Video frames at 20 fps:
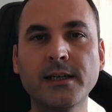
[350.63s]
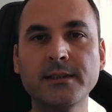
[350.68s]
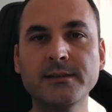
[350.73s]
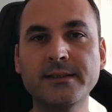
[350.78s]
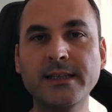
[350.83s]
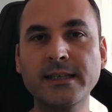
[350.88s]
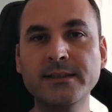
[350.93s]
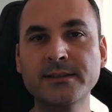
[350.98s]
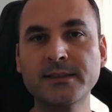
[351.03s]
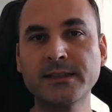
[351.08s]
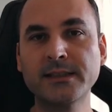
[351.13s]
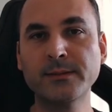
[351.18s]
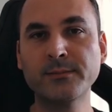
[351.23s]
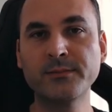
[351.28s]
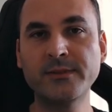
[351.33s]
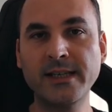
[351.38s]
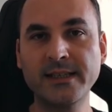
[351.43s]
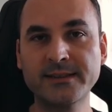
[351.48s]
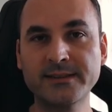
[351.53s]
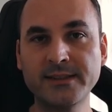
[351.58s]
That
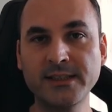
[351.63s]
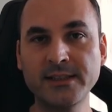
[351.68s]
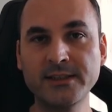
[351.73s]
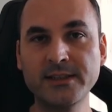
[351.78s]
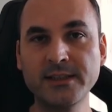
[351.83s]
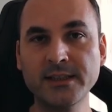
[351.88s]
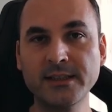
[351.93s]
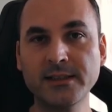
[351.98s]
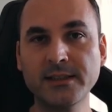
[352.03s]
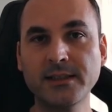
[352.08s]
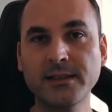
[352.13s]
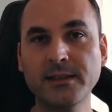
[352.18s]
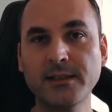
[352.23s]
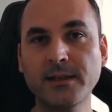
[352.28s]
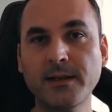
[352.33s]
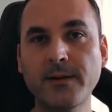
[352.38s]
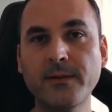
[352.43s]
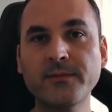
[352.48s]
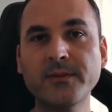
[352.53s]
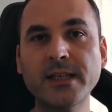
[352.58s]
complex detail,
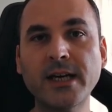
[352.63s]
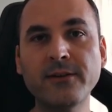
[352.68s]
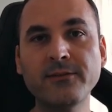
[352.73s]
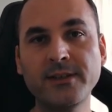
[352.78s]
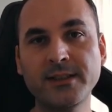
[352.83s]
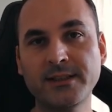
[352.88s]
now it